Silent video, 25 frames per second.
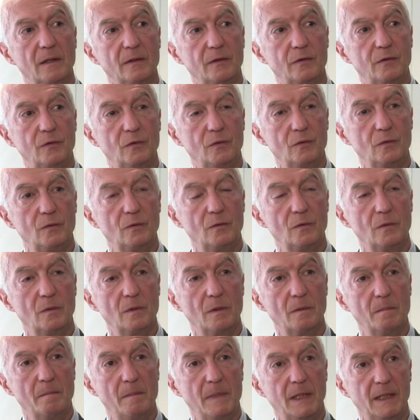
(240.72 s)
to
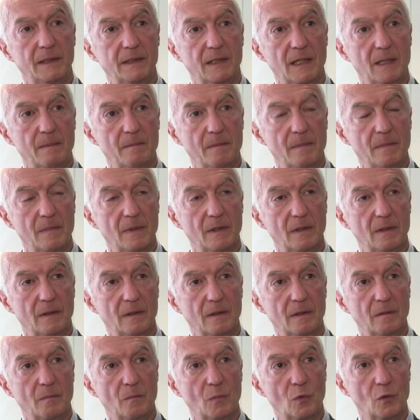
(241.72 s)
make them
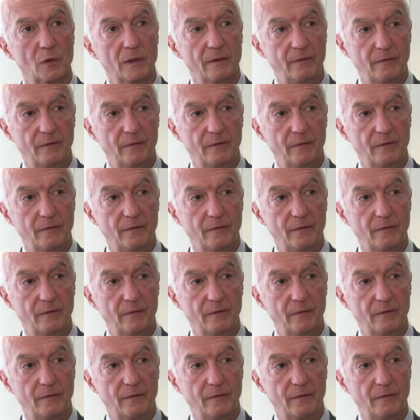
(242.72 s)
more